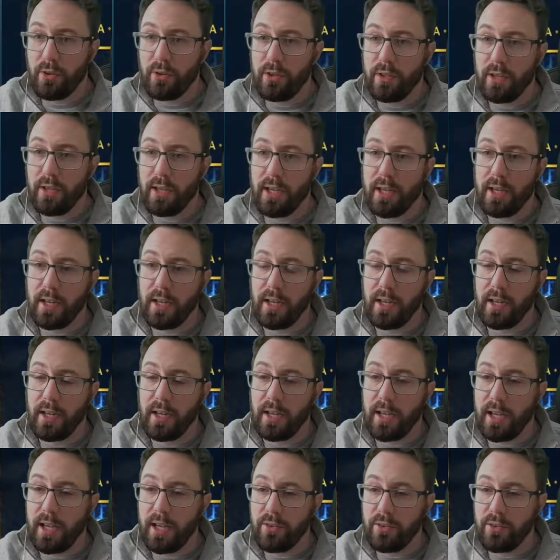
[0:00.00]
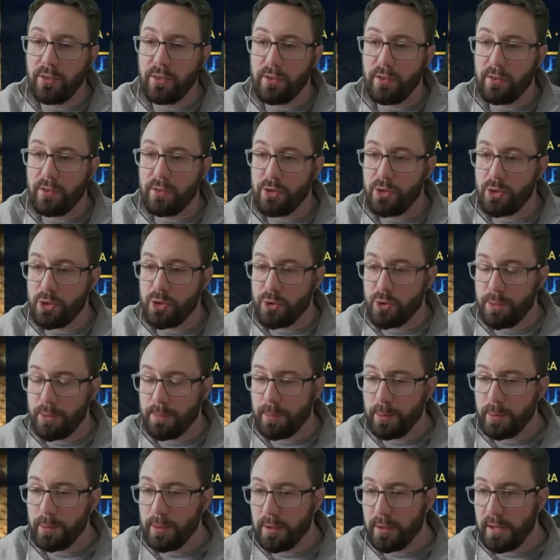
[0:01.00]
getting another
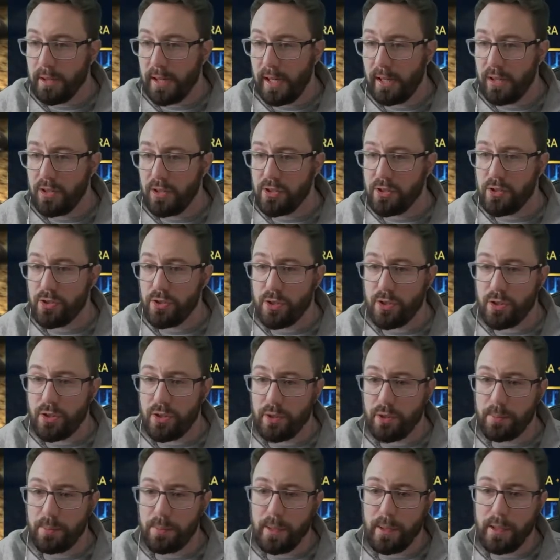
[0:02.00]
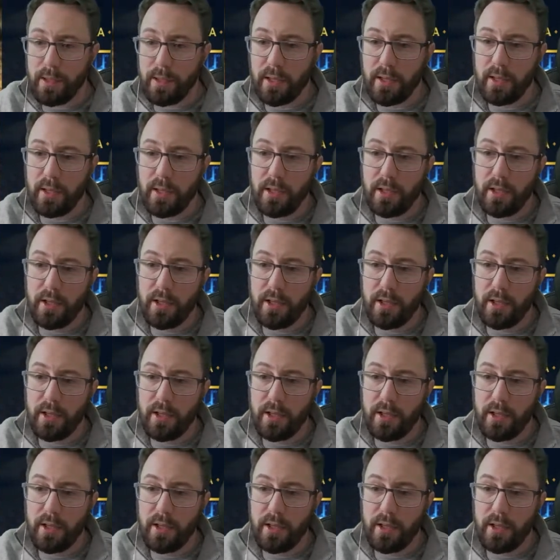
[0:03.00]
triple ancient shard pack.